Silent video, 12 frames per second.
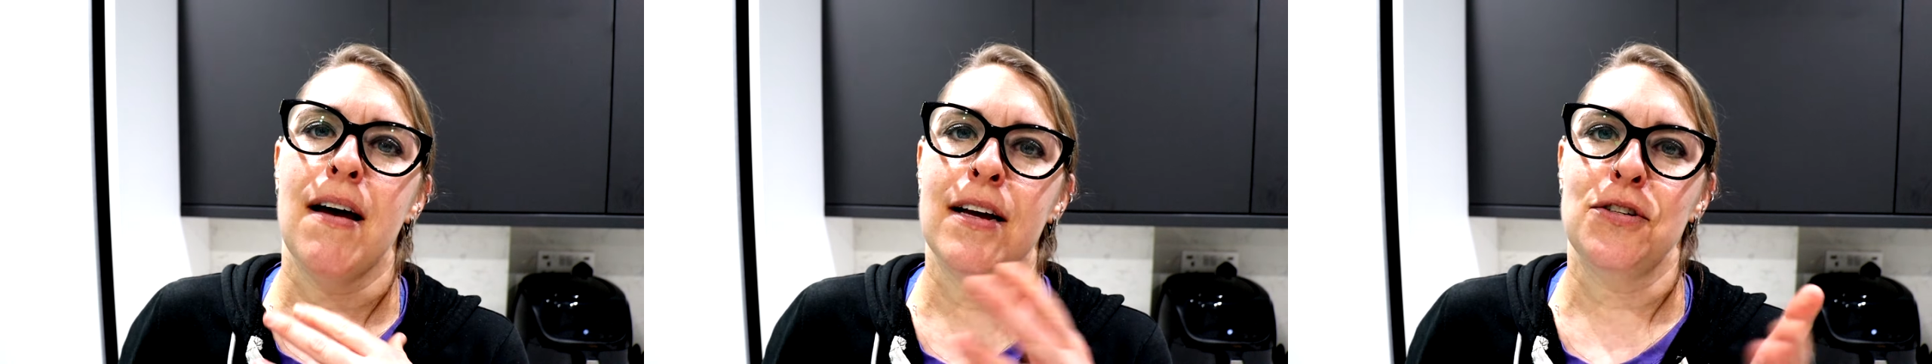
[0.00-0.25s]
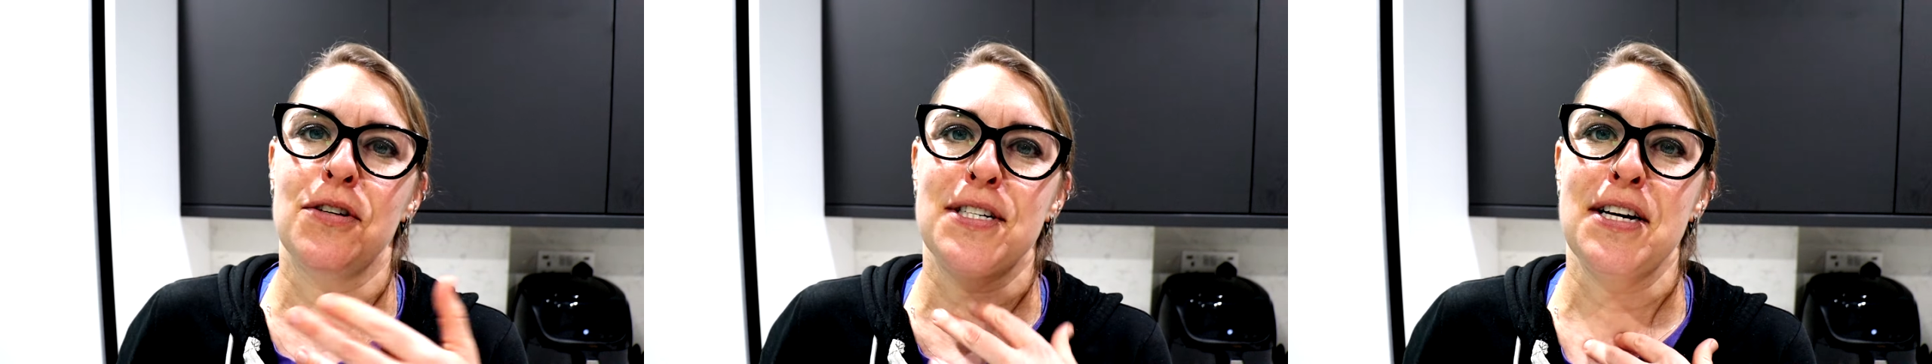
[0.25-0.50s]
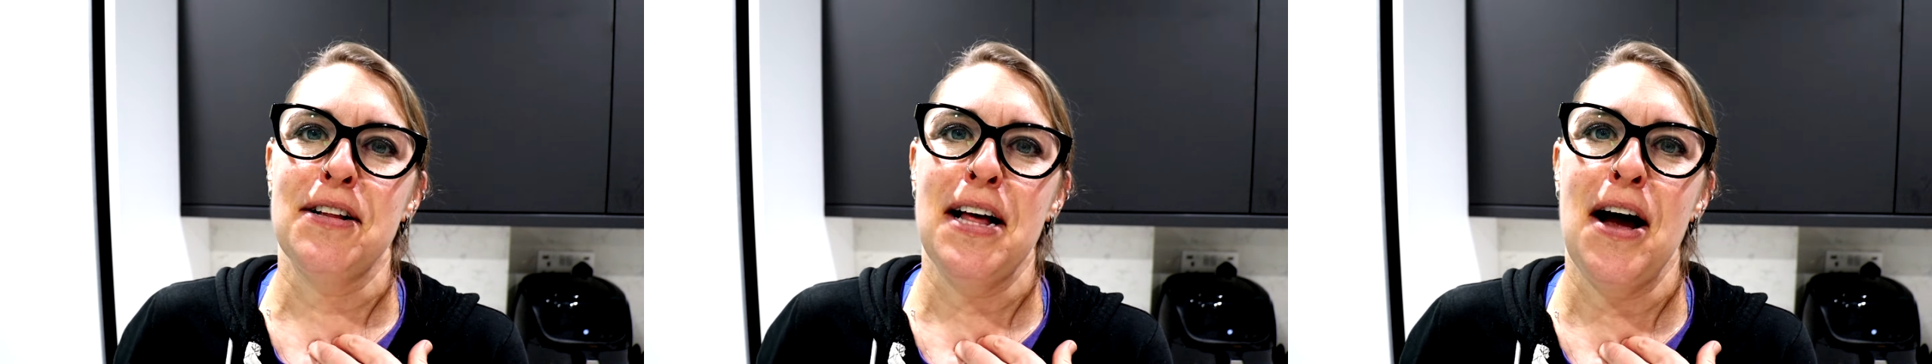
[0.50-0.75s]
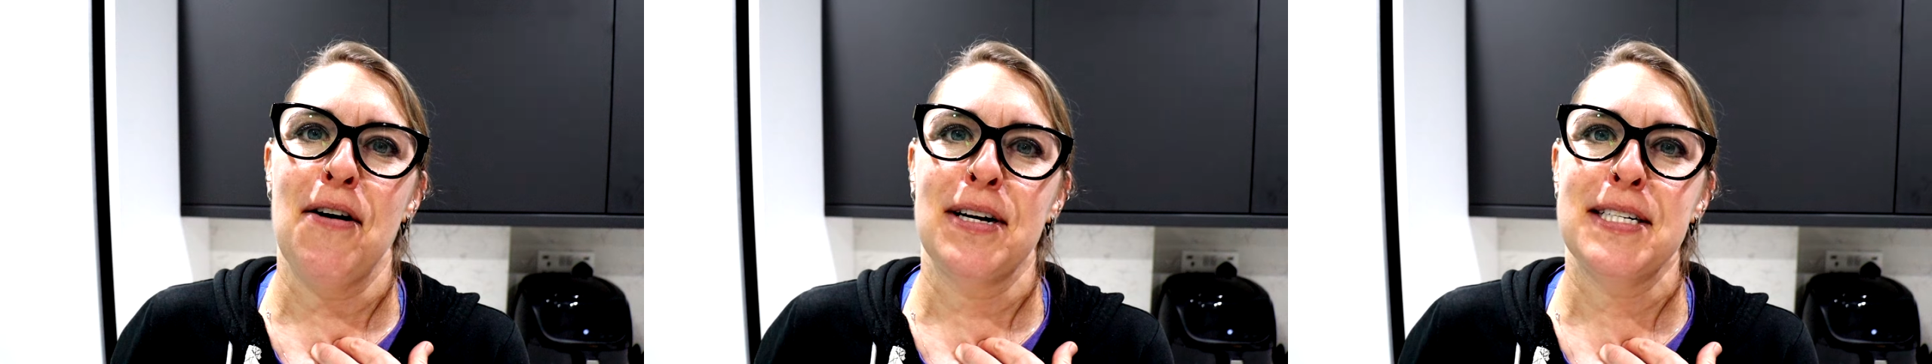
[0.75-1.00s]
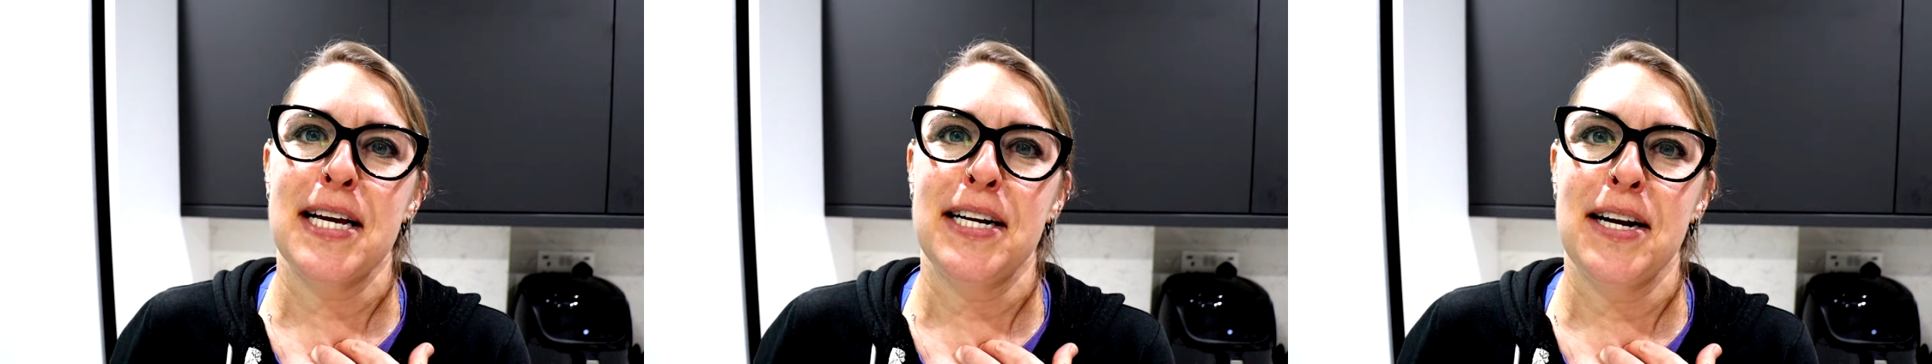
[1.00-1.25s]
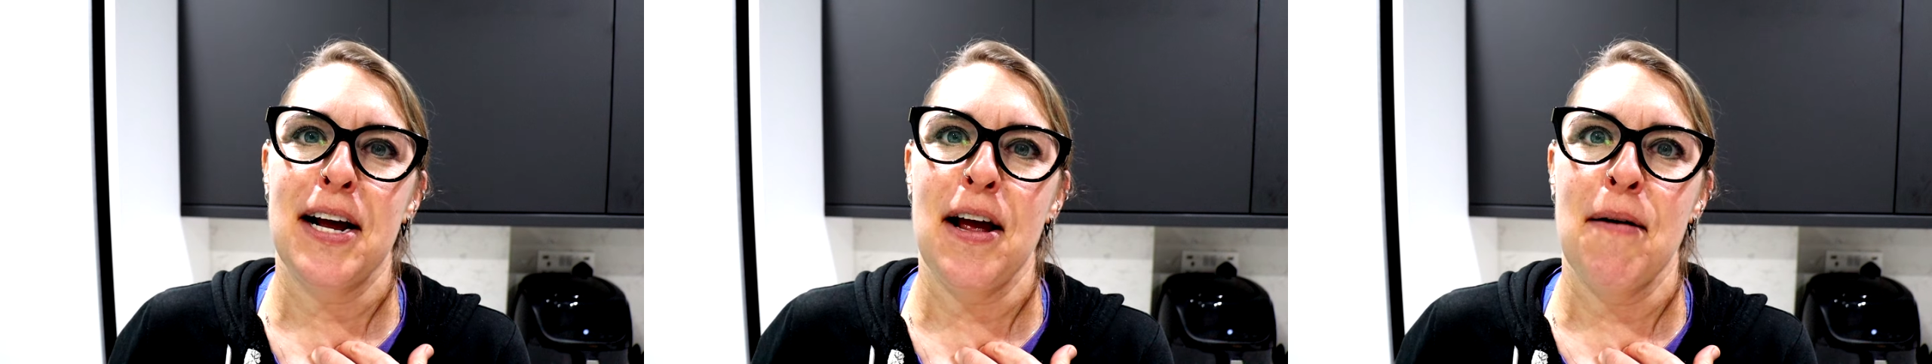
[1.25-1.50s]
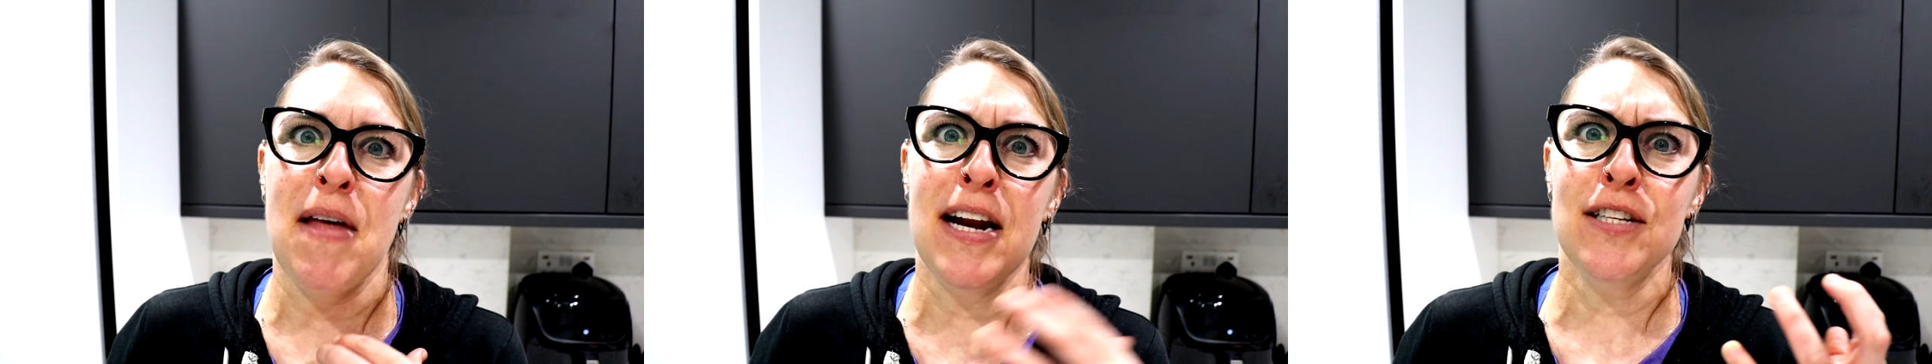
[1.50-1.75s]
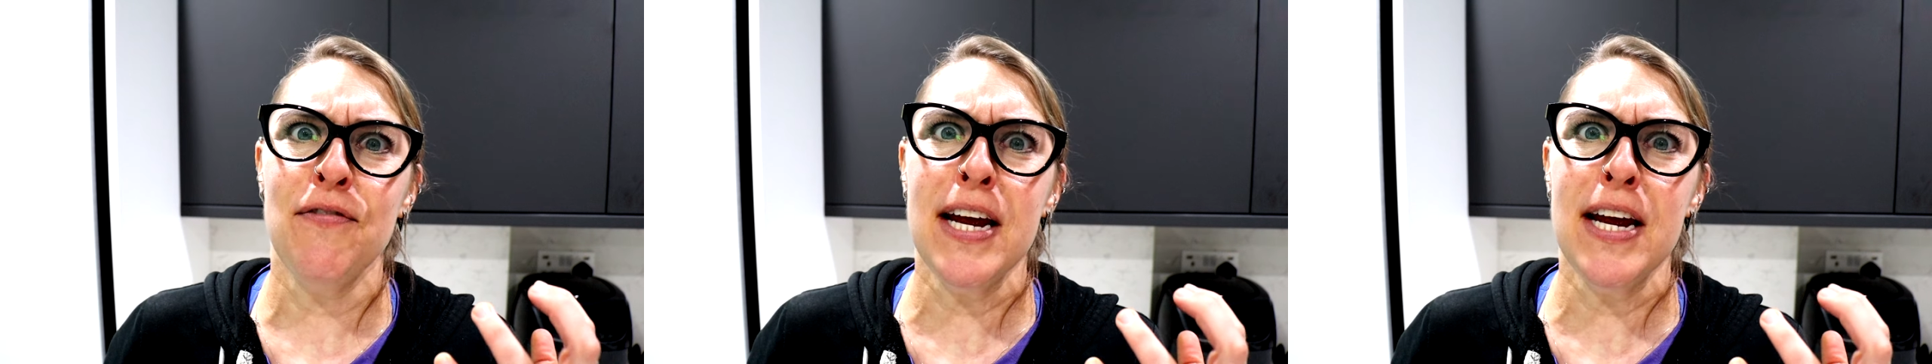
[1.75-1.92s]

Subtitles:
as you could tell, how excited I am that it's